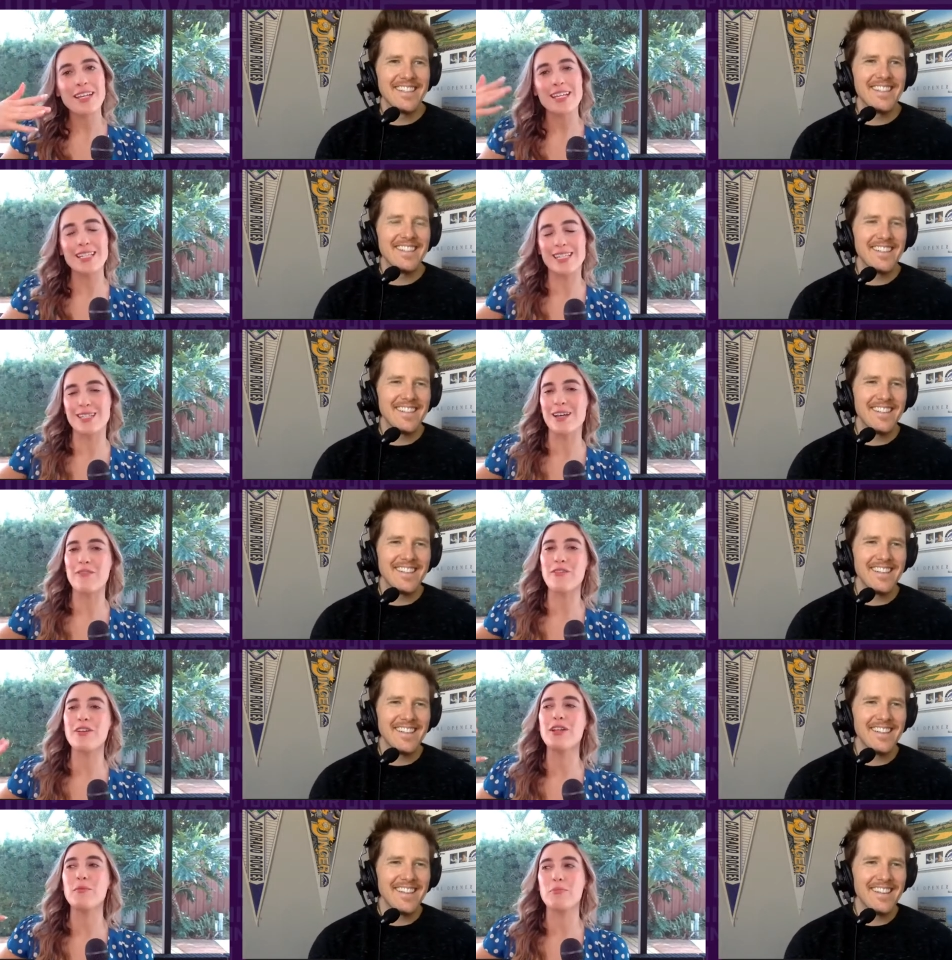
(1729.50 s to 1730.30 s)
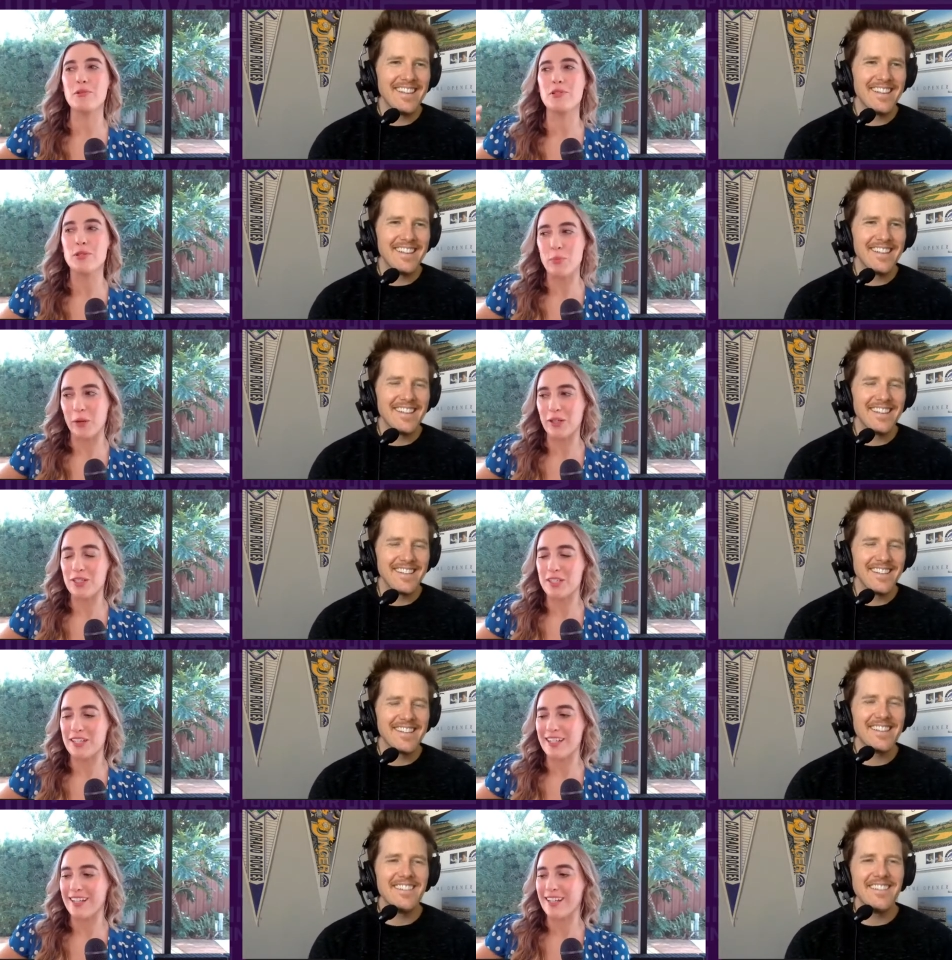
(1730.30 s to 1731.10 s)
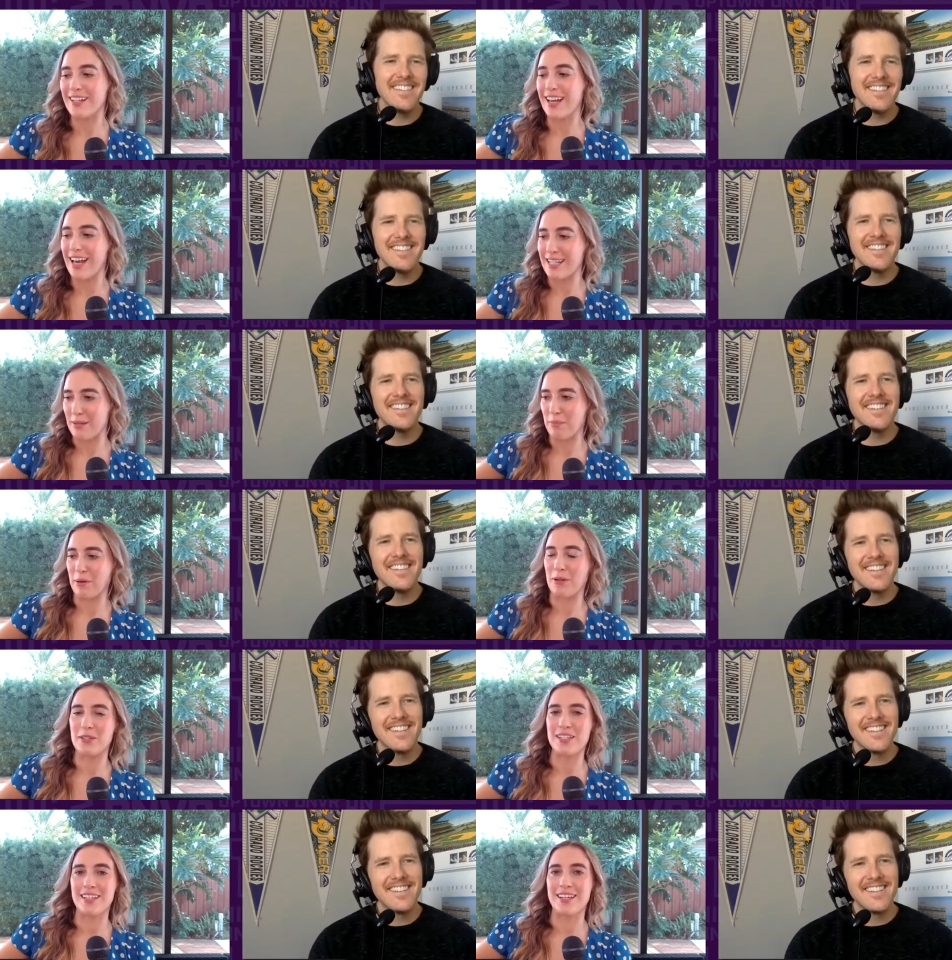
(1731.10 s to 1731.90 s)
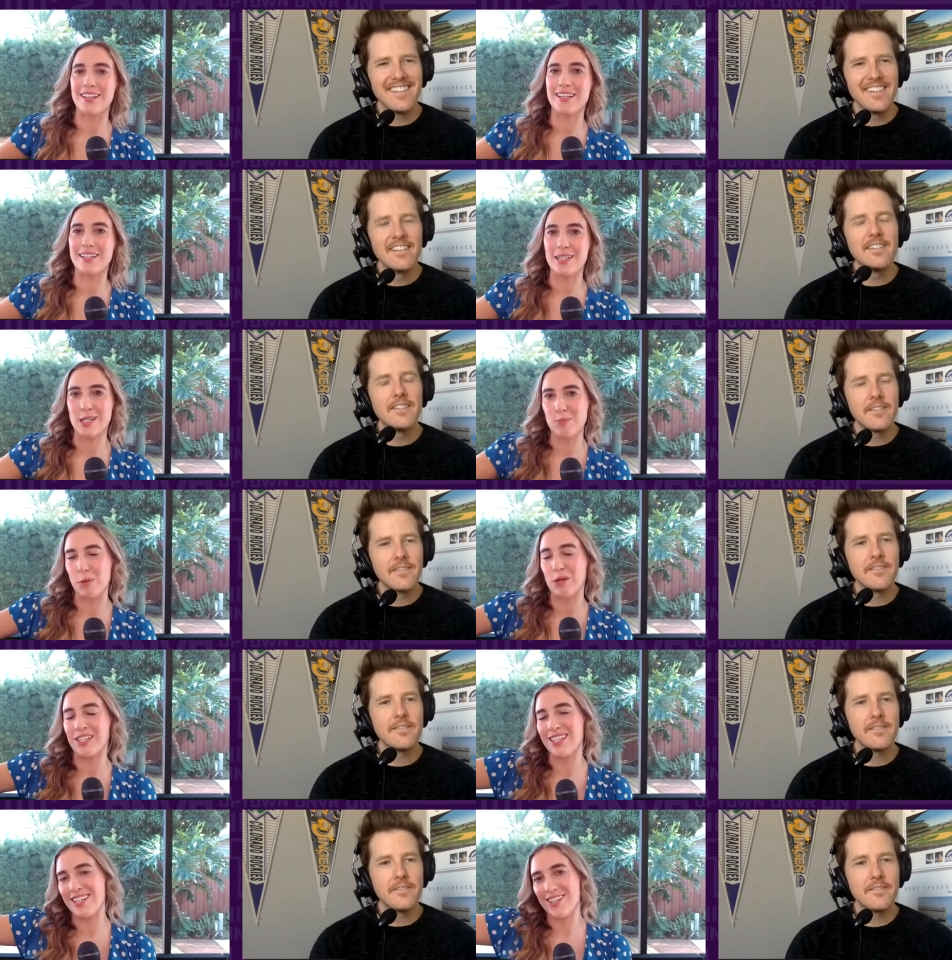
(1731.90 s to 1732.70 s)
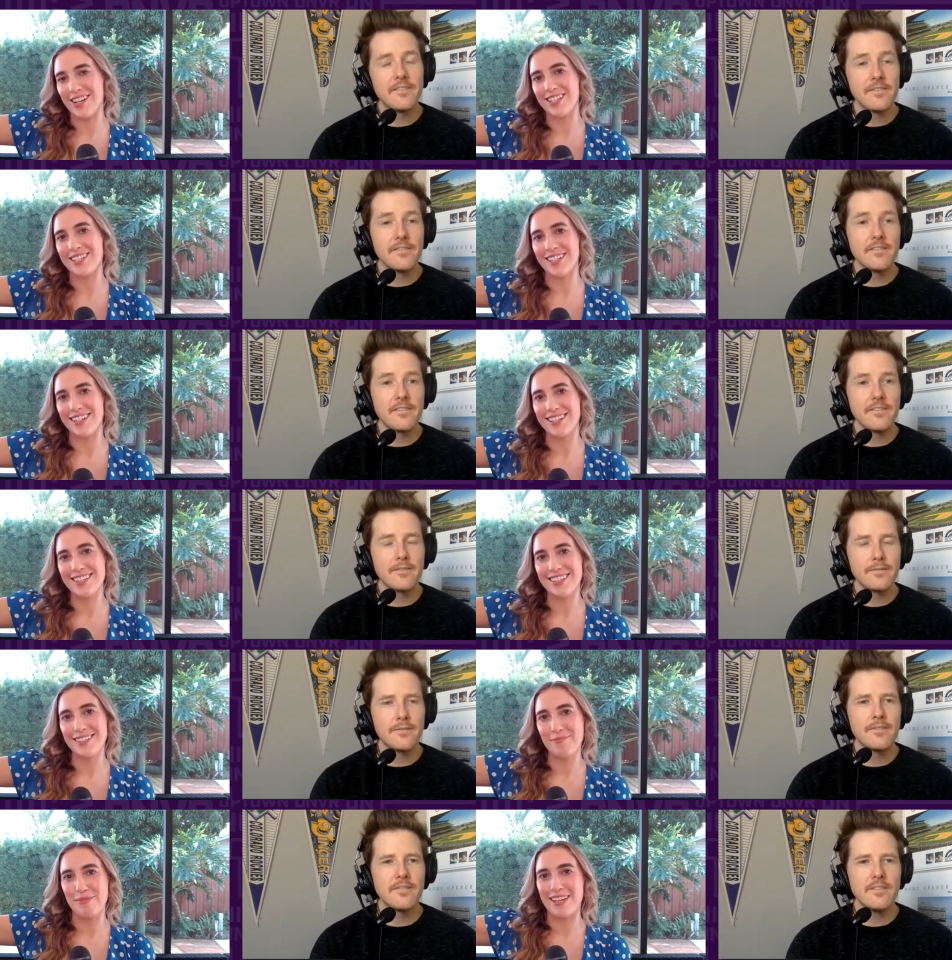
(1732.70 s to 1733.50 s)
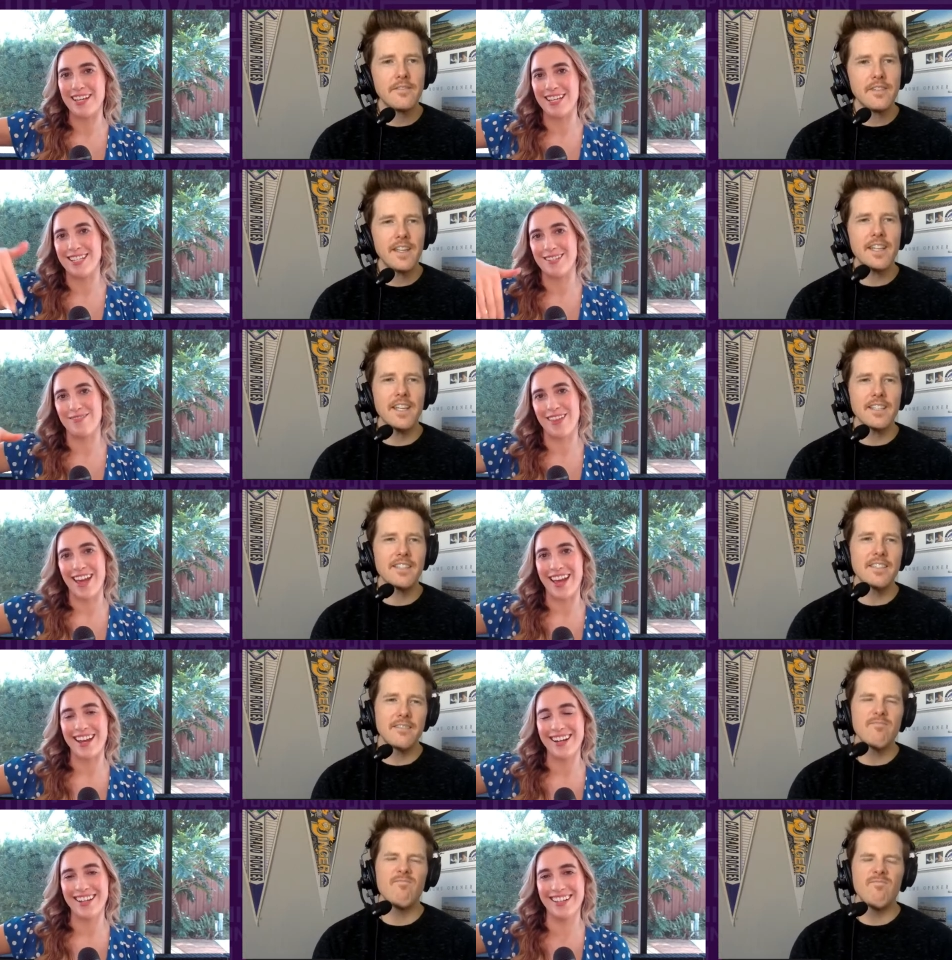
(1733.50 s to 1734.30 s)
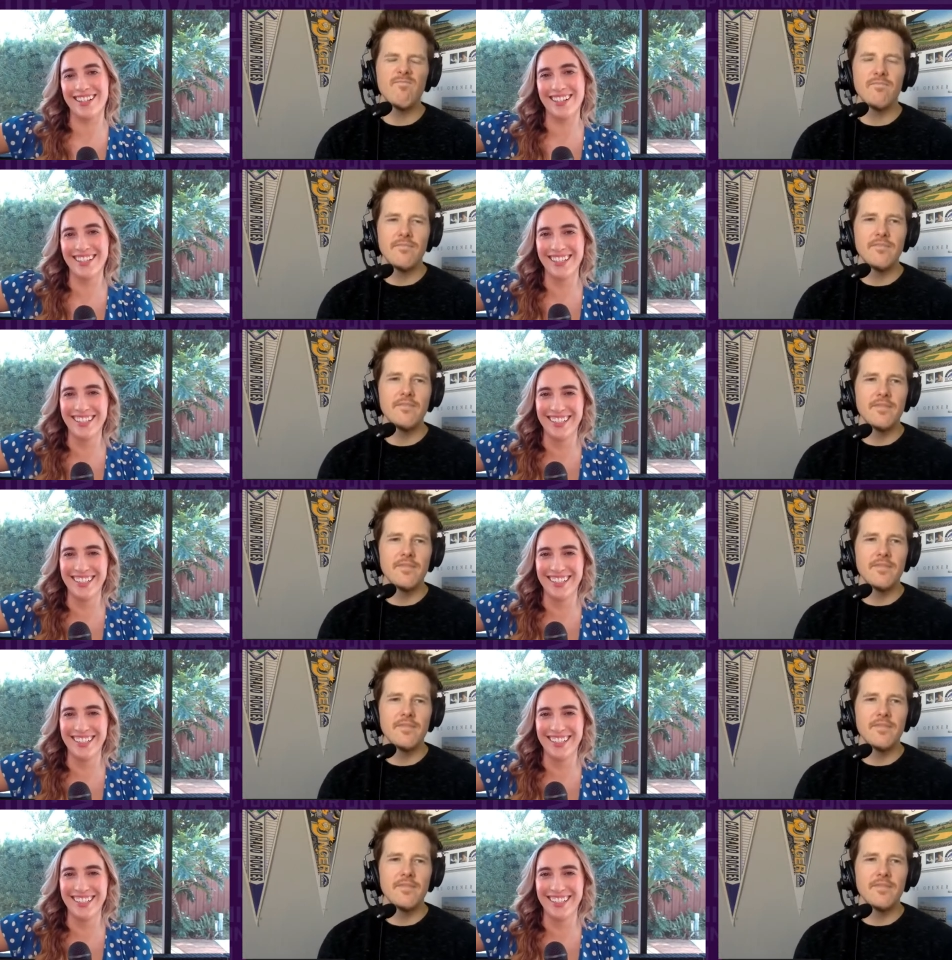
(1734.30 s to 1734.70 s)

Speaker 1: like he's. I feel like Bruce Springsteen as a person is sports adjacent because of that.